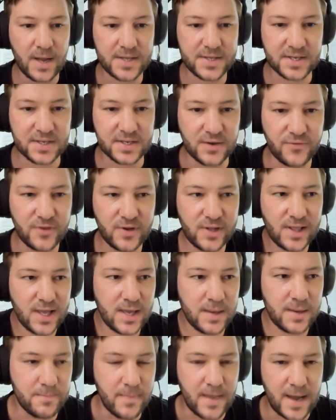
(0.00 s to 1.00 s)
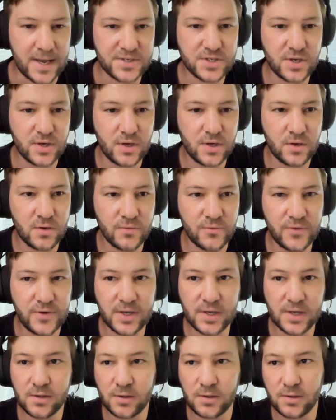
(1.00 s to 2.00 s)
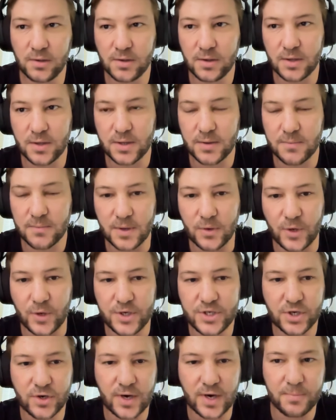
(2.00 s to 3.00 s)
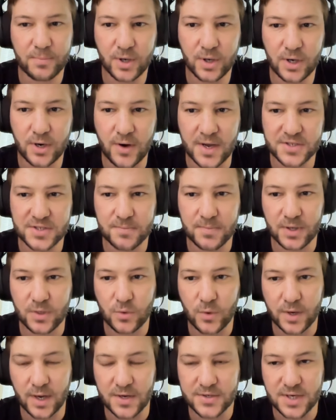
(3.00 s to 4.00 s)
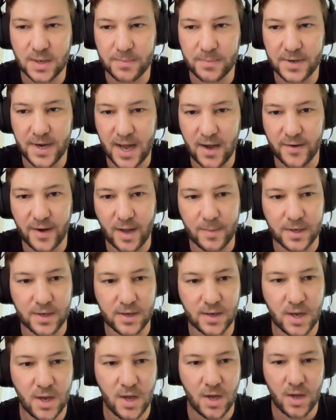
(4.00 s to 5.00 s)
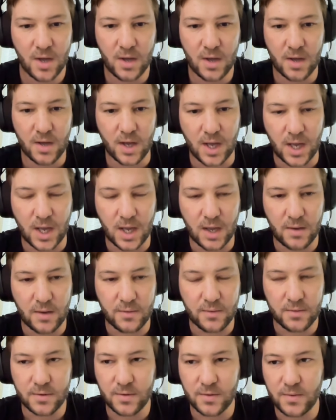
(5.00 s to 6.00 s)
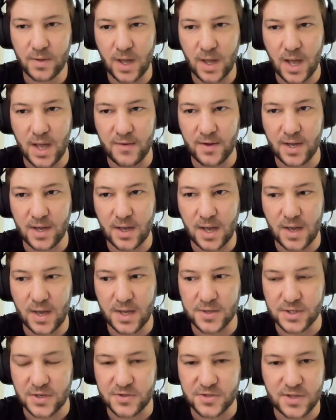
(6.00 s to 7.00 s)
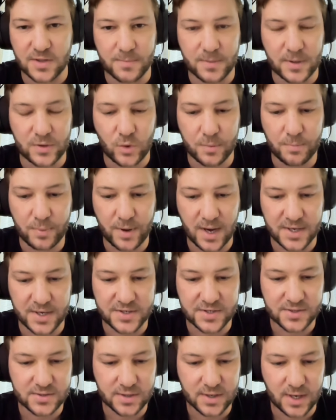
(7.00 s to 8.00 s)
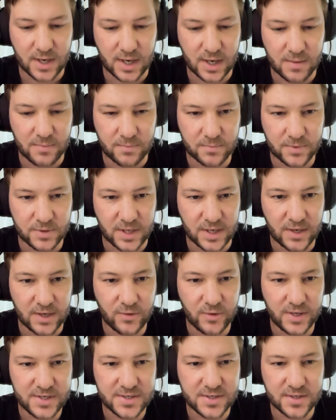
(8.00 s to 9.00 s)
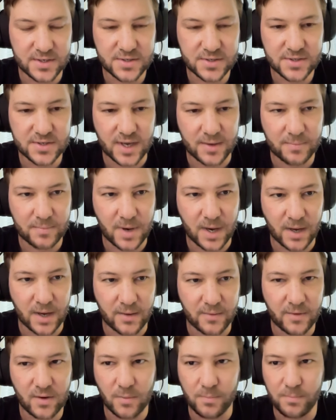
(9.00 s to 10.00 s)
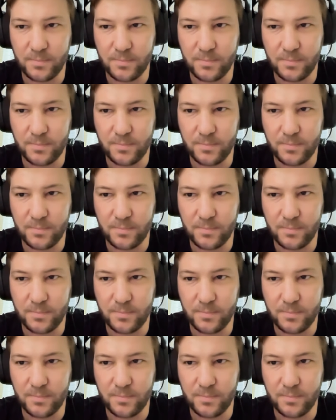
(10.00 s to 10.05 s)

But it definitely makes you feel richer and poorer as the Bitcoin goes up and down. I mean, as the Bitcoin price decreases and my